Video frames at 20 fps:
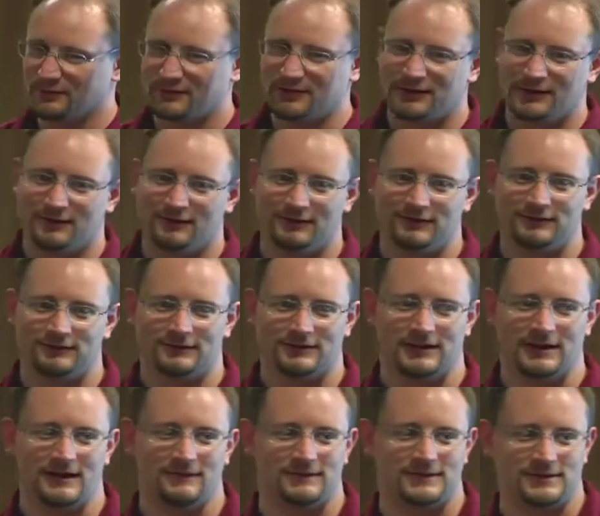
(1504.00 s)
them in the smoking
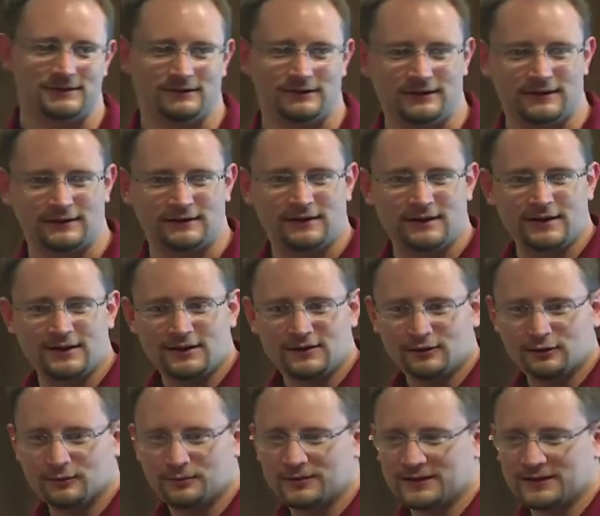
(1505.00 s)
areas, the cafeteria,